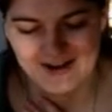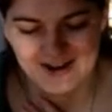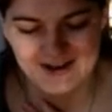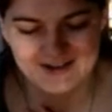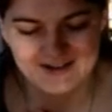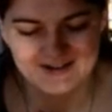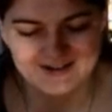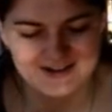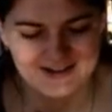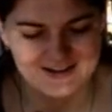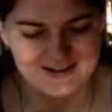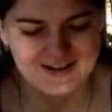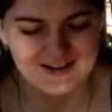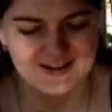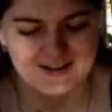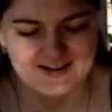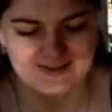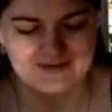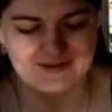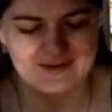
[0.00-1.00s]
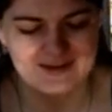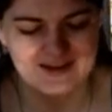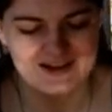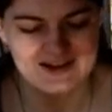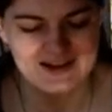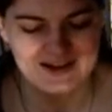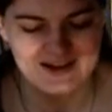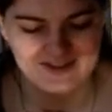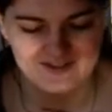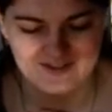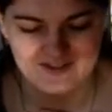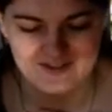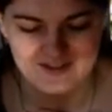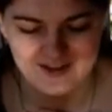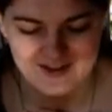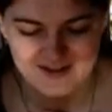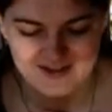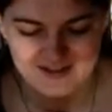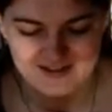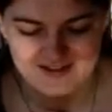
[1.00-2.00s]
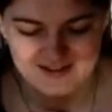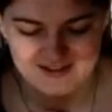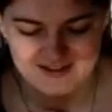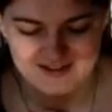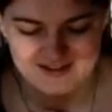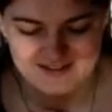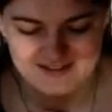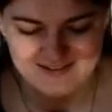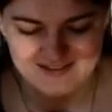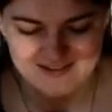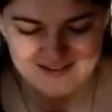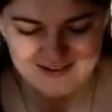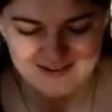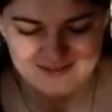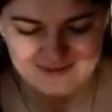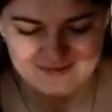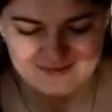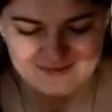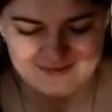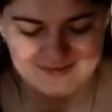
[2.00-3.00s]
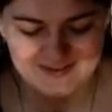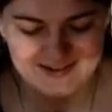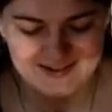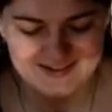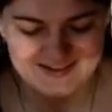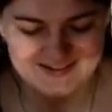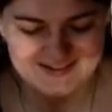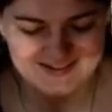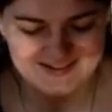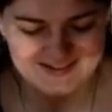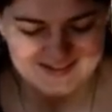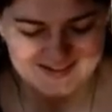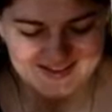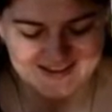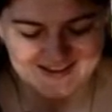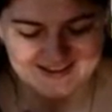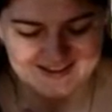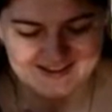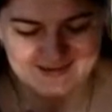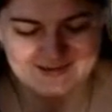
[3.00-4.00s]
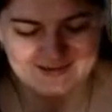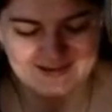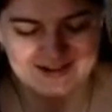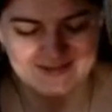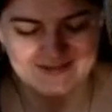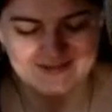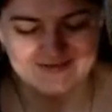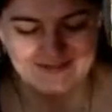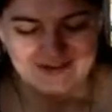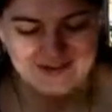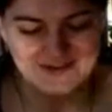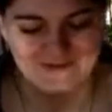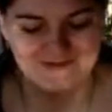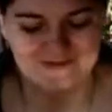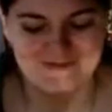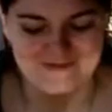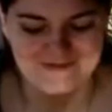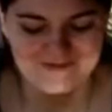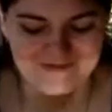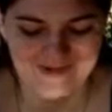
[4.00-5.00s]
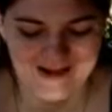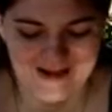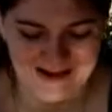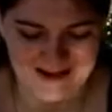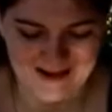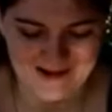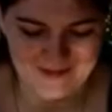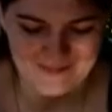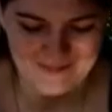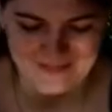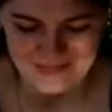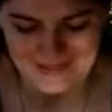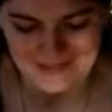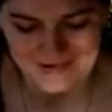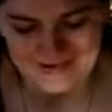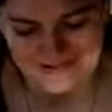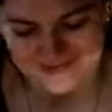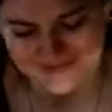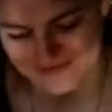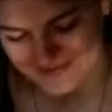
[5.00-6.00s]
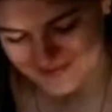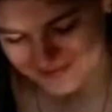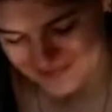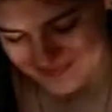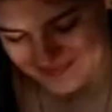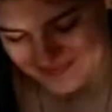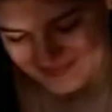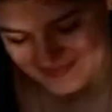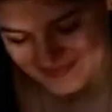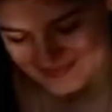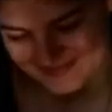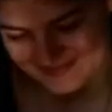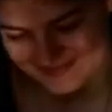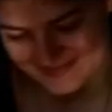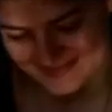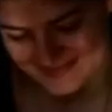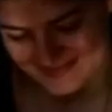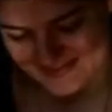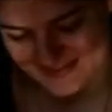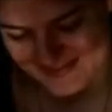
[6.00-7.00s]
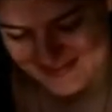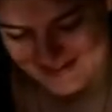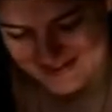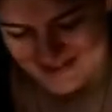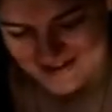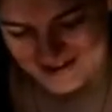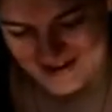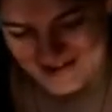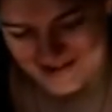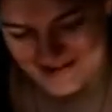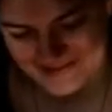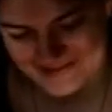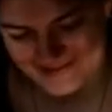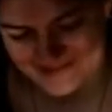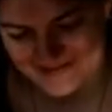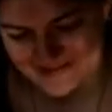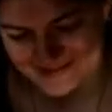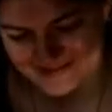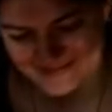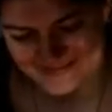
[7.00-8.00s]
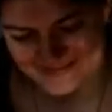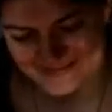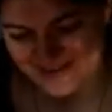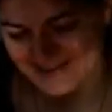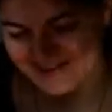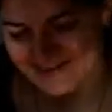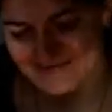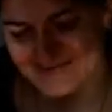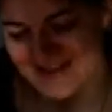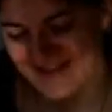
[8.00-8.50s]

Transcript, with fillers: when I looked at it like a week later. But I just think it's a really fun way of taking notes. Like it